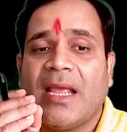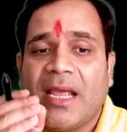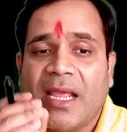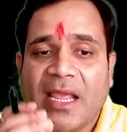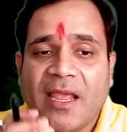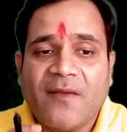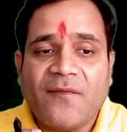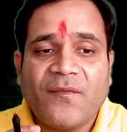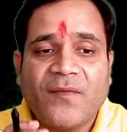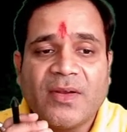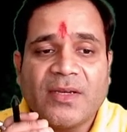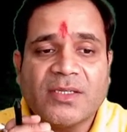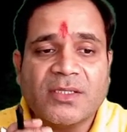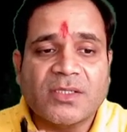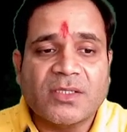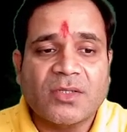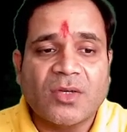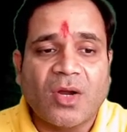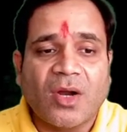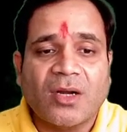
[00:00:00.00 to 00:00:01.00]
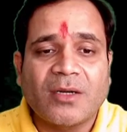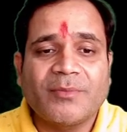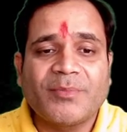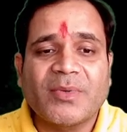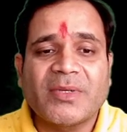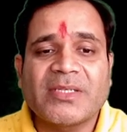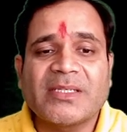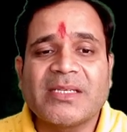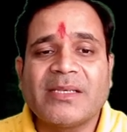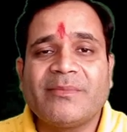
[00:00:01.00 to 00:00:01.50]
If it is not
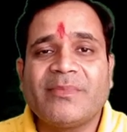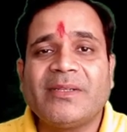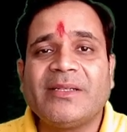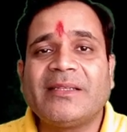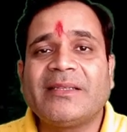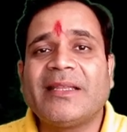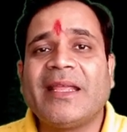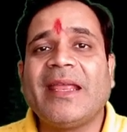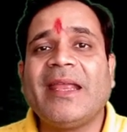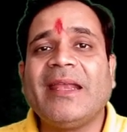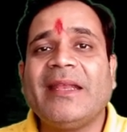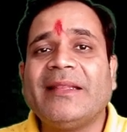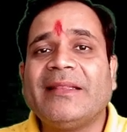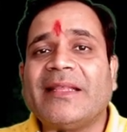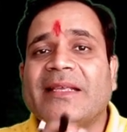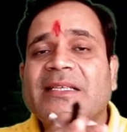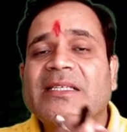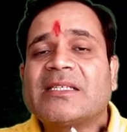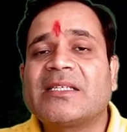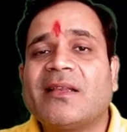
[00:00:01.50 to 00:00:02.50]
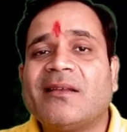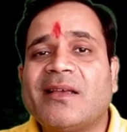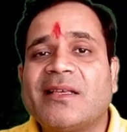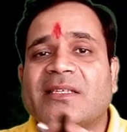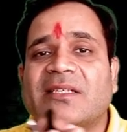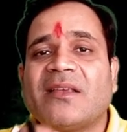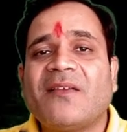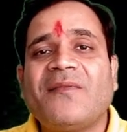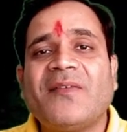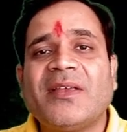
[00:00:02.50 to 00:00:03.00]
possible, then this
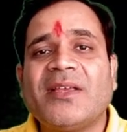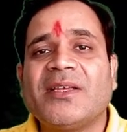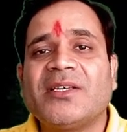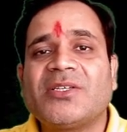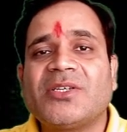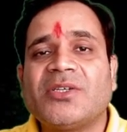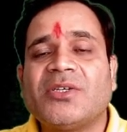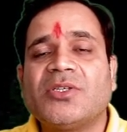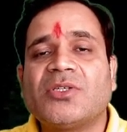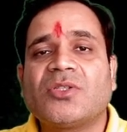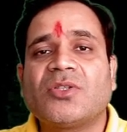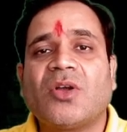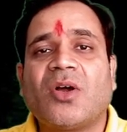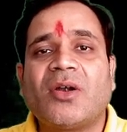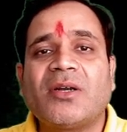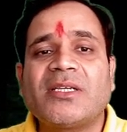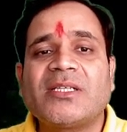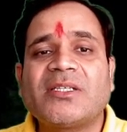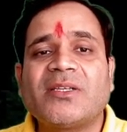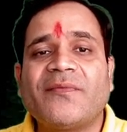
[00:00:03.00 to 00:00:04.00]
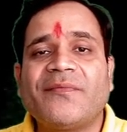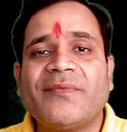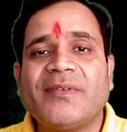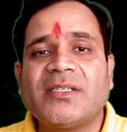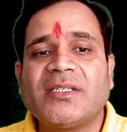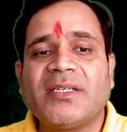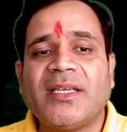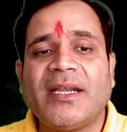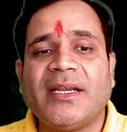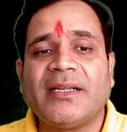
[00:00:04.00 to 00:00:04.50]
classification is not
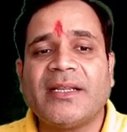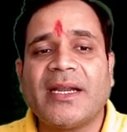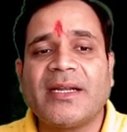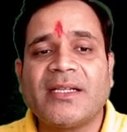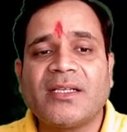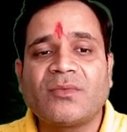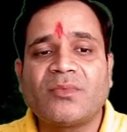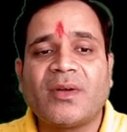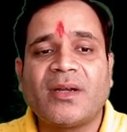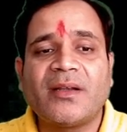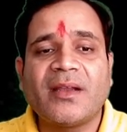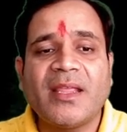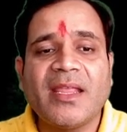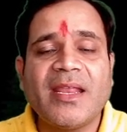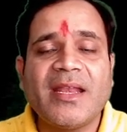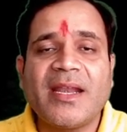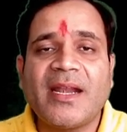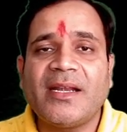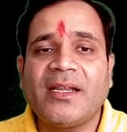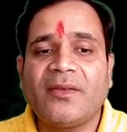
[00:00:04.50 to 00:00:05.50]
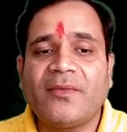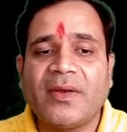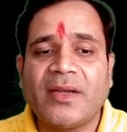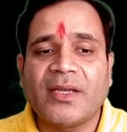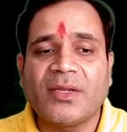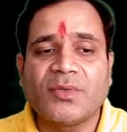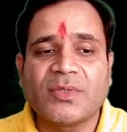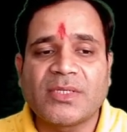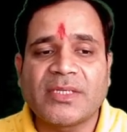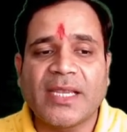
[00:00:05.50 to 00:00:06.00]
sufficient. That is what inadequate
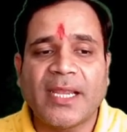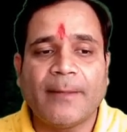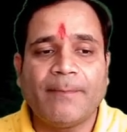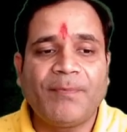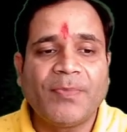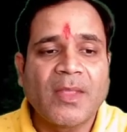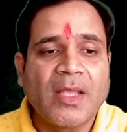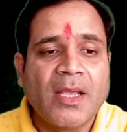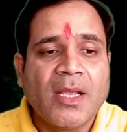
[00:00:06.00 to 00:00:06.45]
you say.